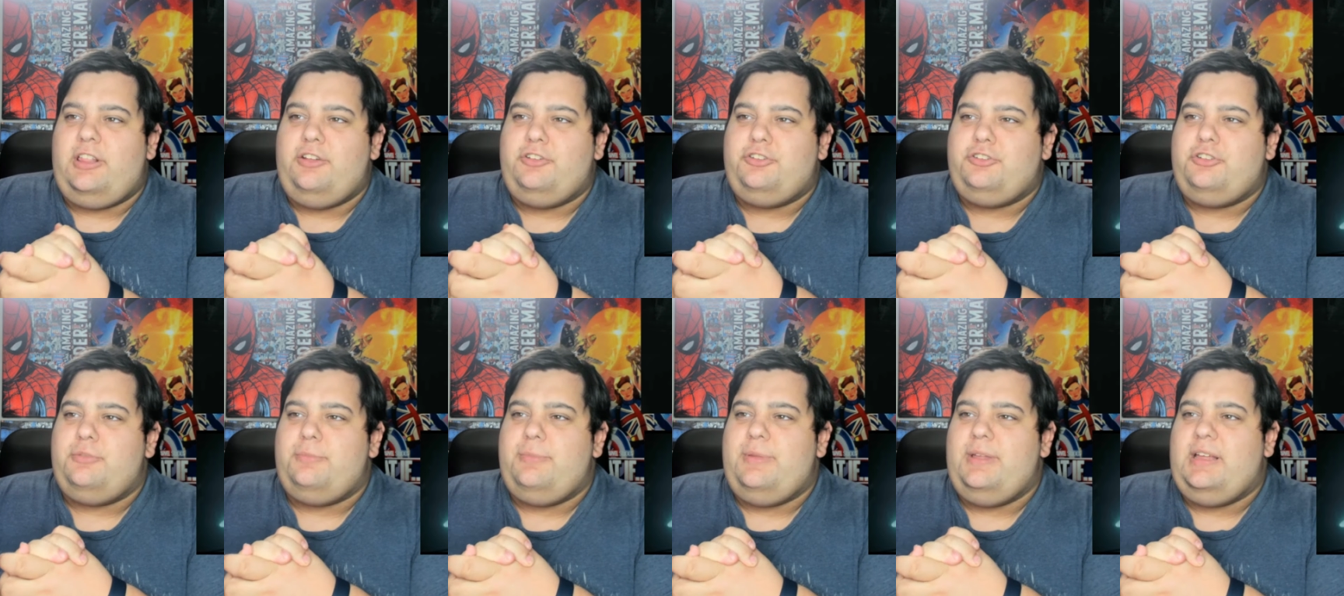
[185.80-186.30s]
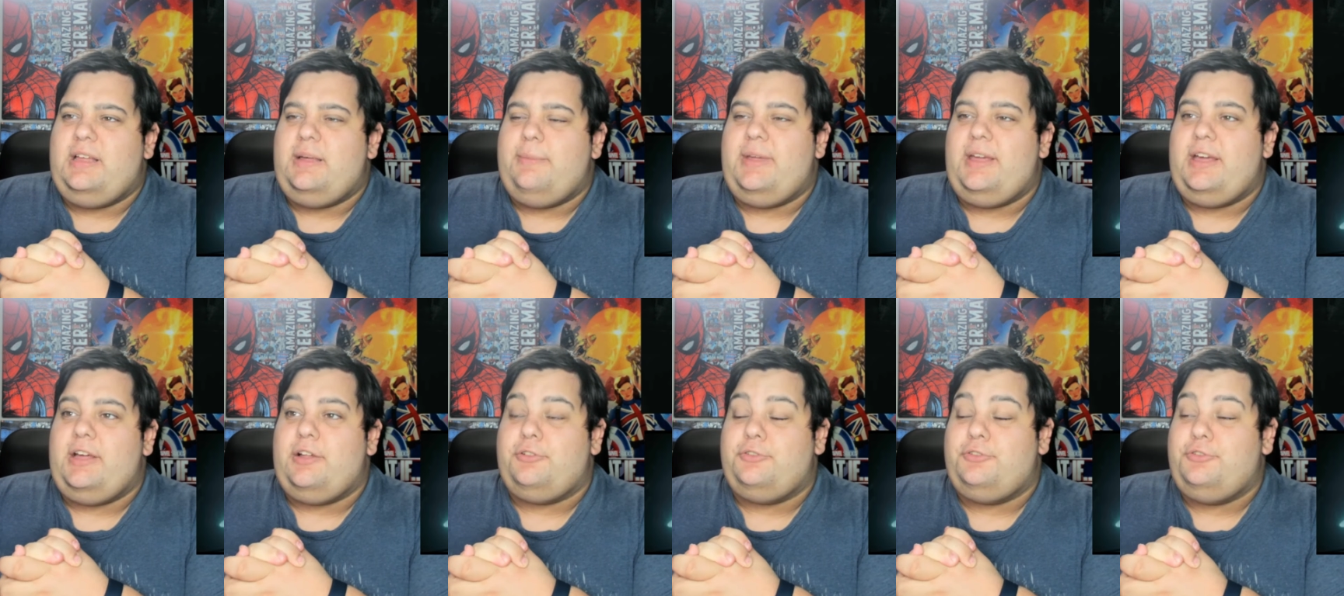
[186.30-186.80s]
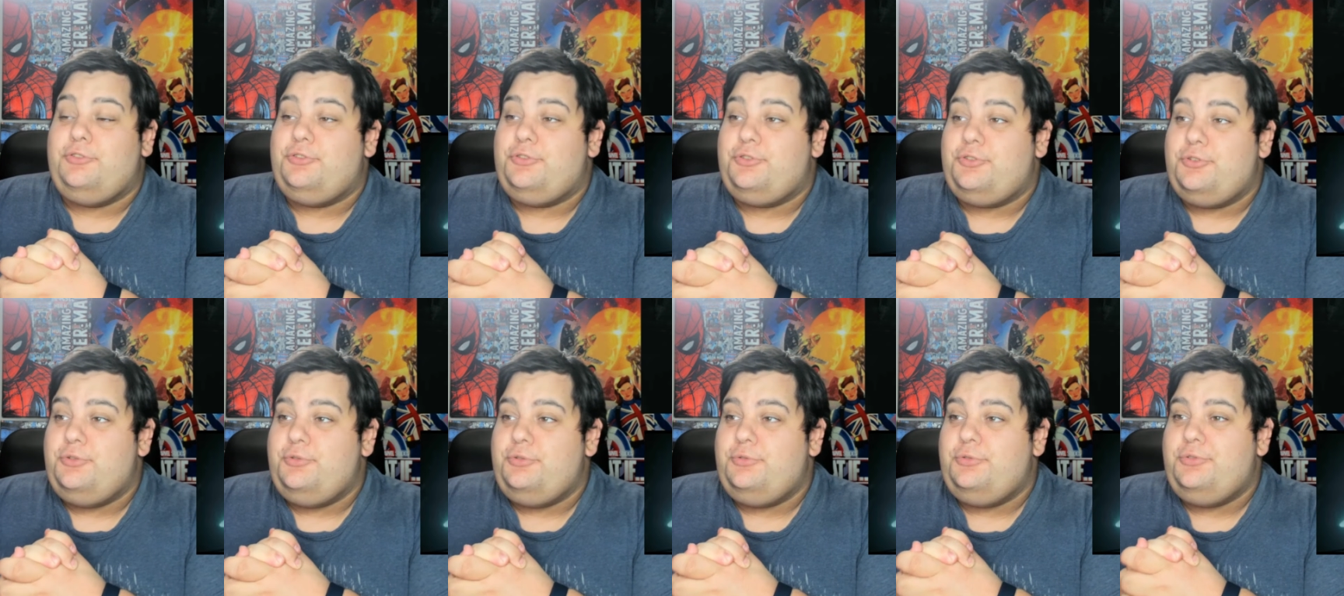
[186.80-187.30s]
should be coming out
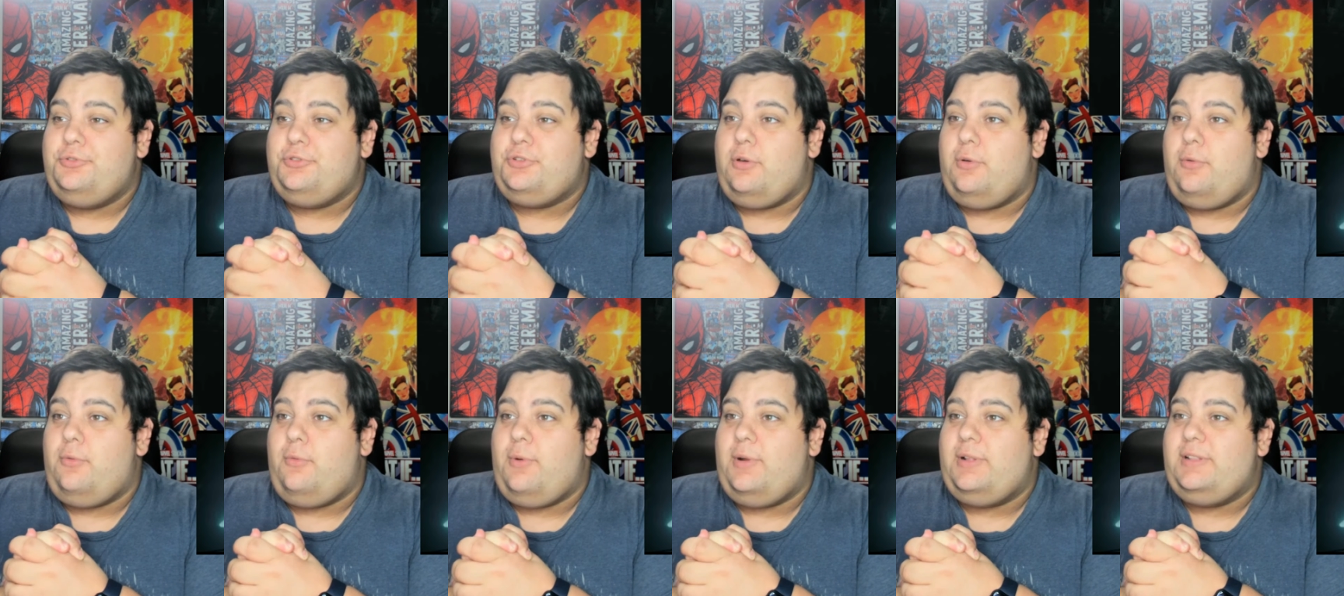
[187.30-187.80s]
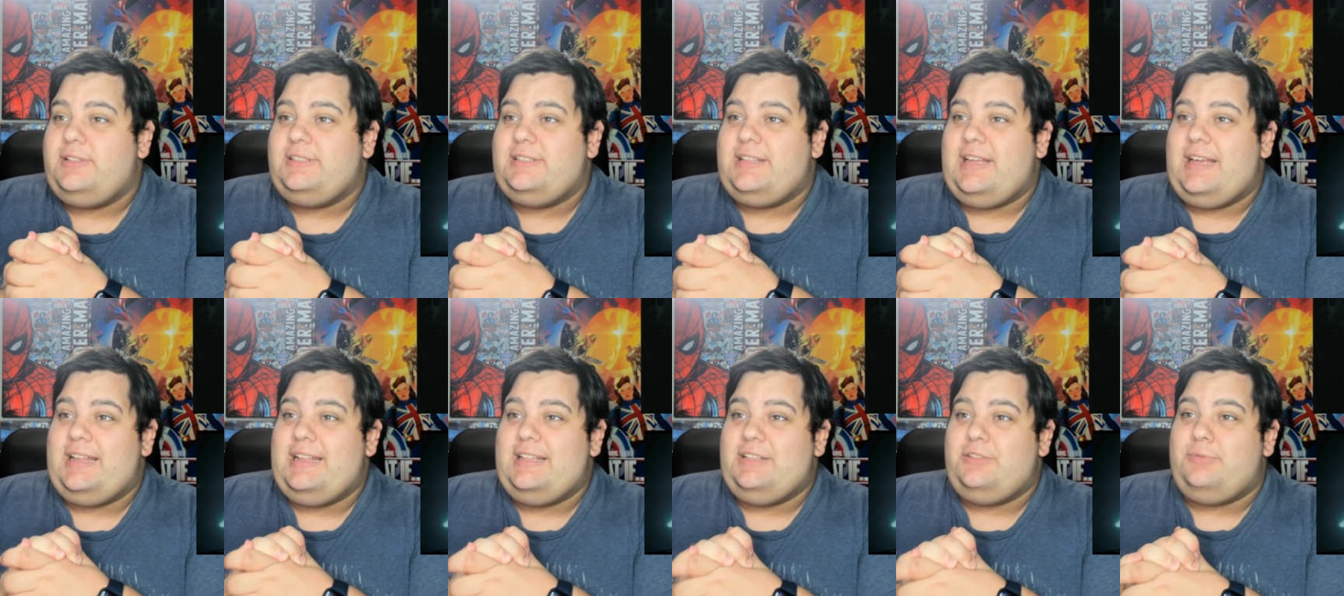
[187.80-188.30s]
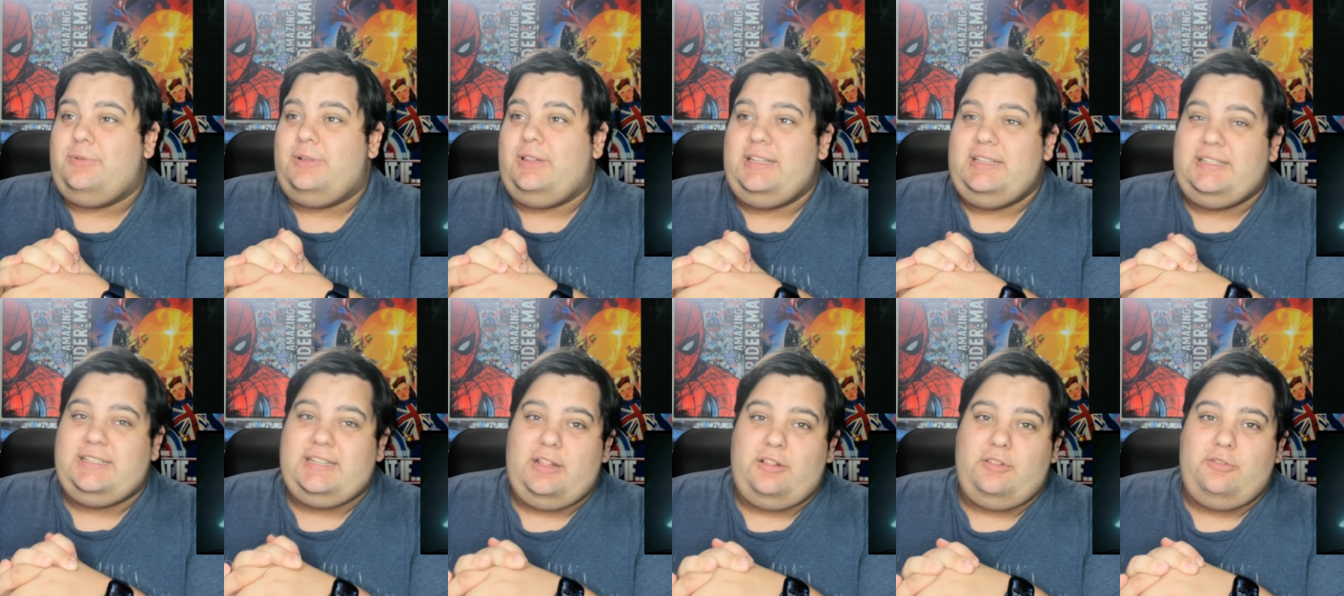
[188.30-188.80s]
soon, so once that is
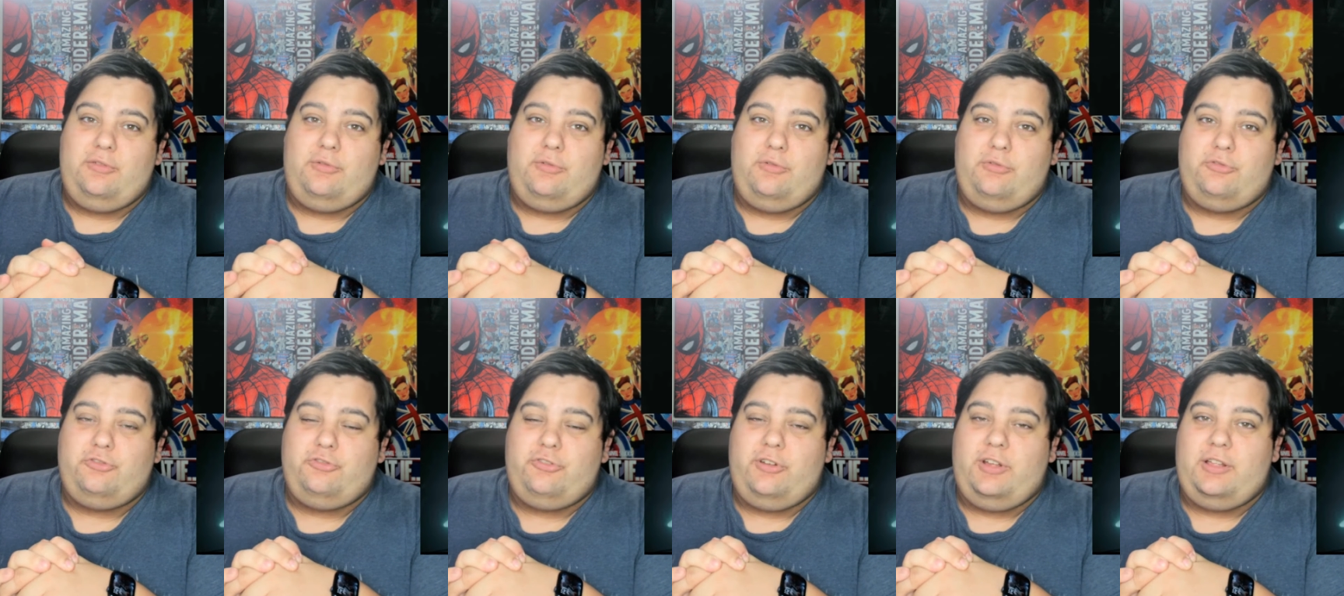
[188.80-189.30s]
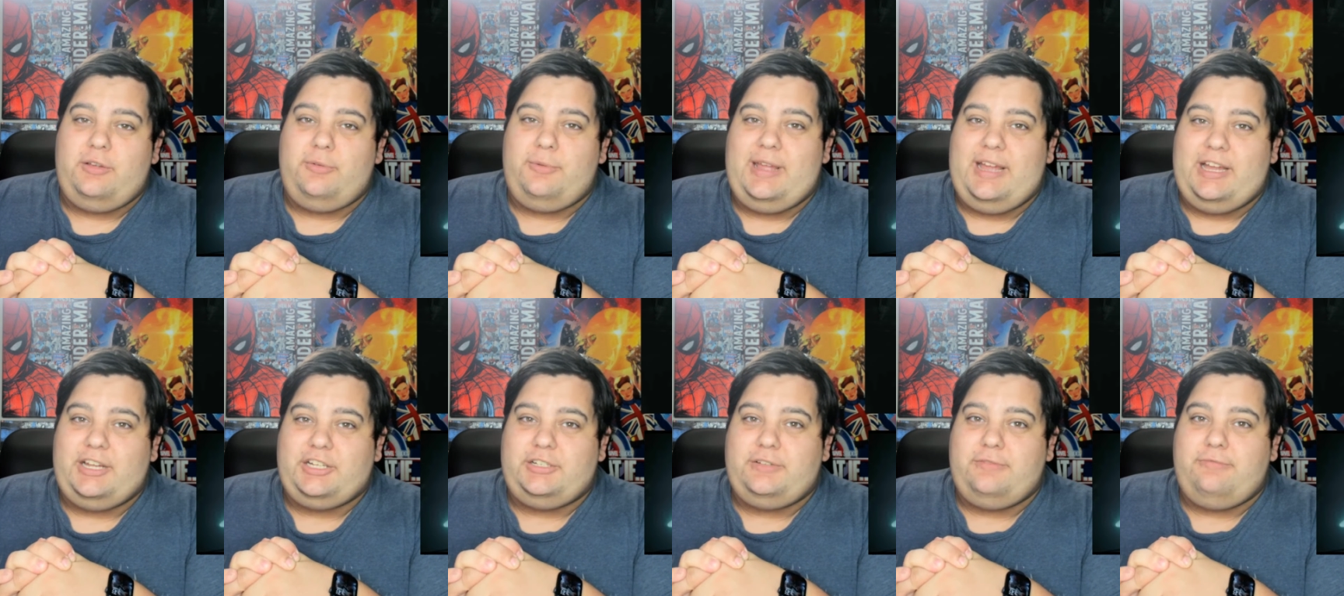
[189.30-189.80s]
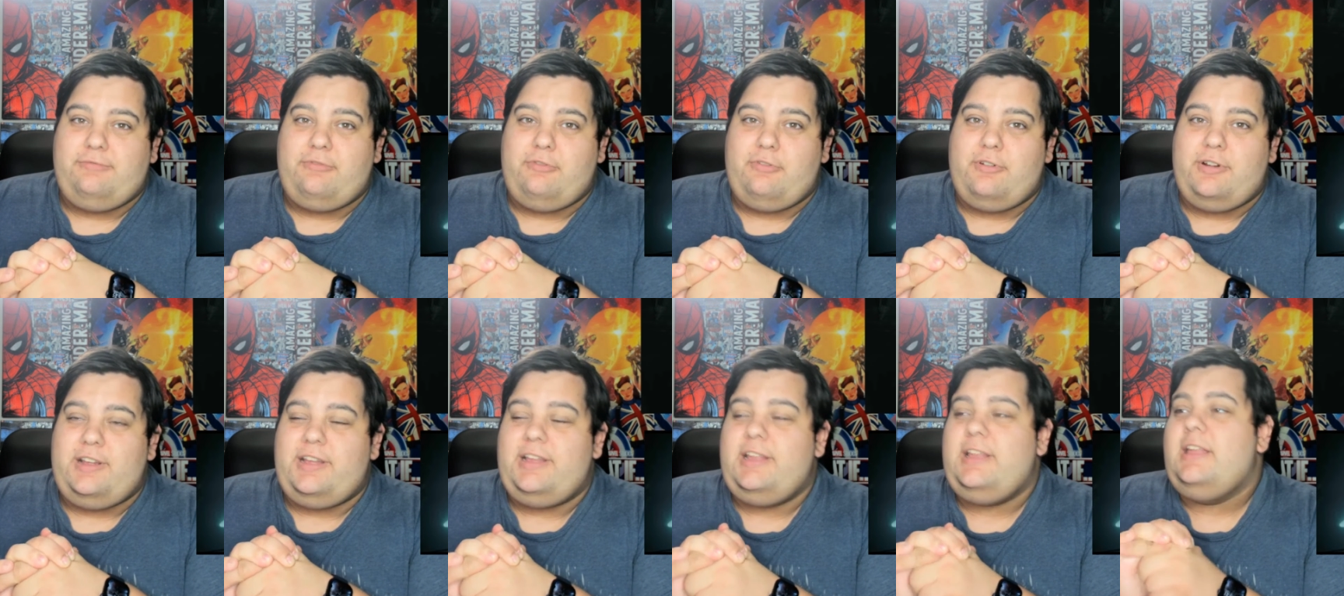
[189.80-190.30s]
released, I'll do a trailer reaction for
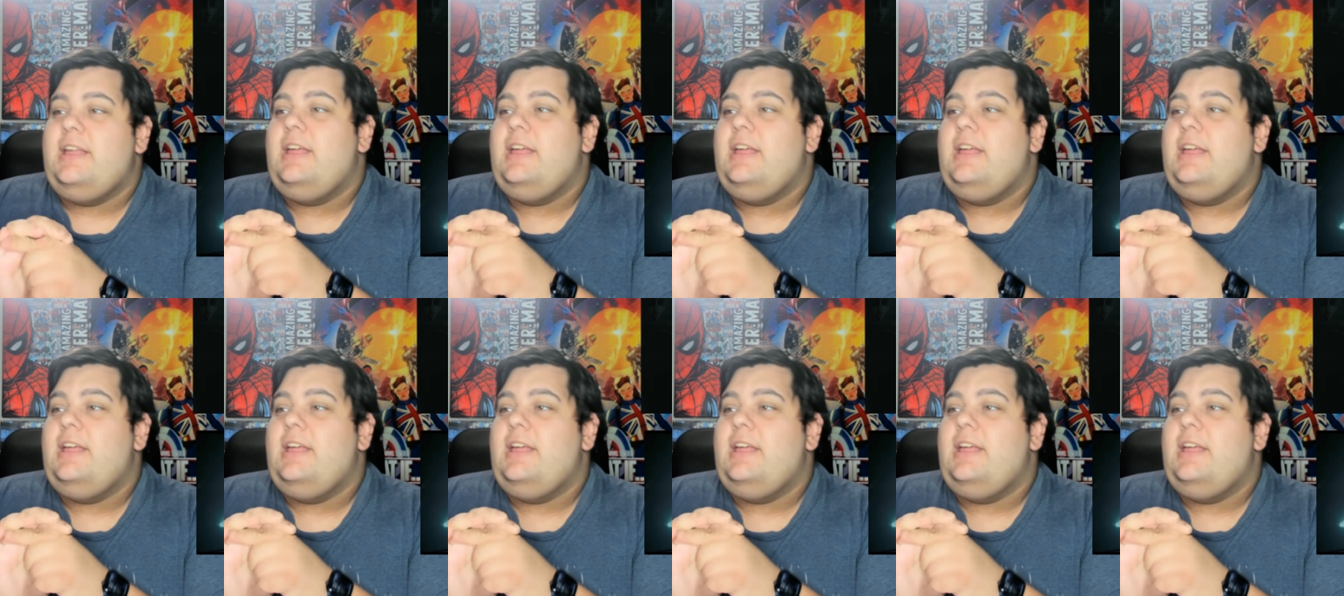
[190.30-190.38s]
it.